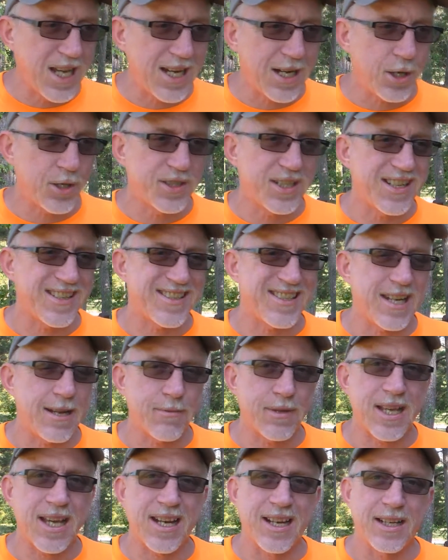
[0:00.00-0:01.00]
I heard that
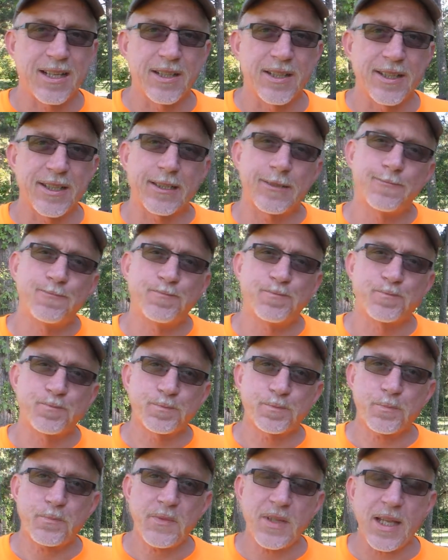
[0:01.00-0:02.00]
same kind of clink.
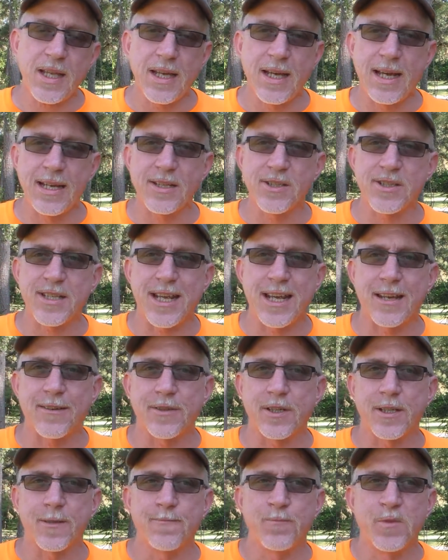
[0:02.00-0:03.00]
I used to
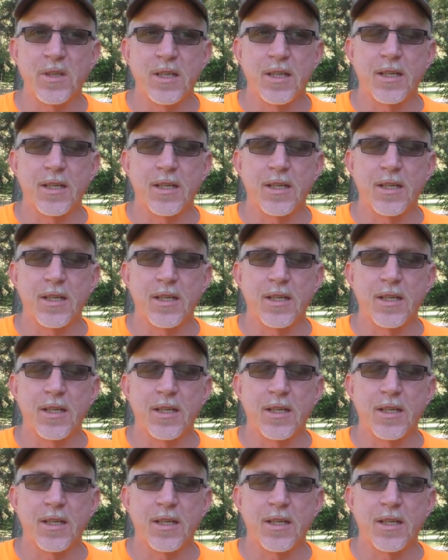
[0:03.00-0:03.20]
have a,